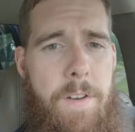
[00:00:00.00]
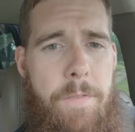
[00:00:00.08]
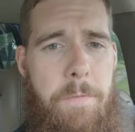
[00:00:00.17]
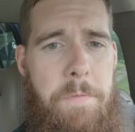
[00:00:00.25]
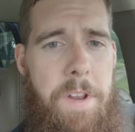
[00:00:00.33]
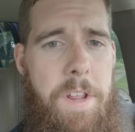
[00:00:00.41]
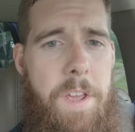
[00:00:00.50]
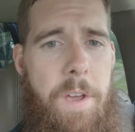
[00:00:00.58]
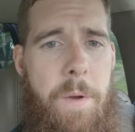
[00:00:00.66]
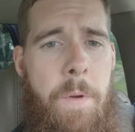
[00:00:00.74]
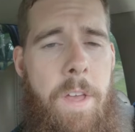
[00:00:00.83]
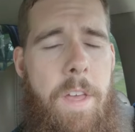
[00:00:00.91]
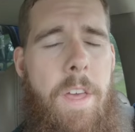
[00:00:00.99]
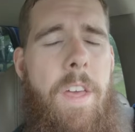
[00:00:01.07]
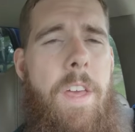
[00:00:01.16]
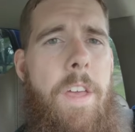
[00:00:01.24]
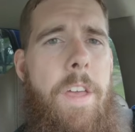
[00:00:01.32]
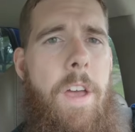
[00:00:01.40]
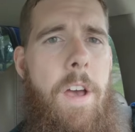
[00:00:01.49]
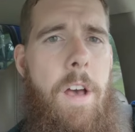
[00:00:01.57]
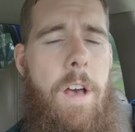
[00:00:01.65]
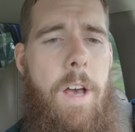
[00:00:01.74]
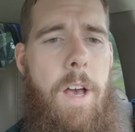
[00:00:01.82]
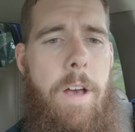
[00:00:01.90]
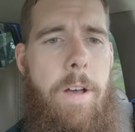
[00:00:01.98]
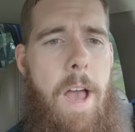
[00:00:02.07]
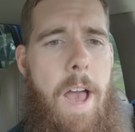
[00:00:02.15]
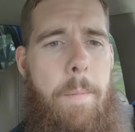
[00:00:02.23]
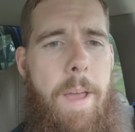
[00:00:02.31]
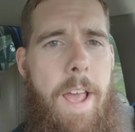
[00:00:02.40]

different video. I'm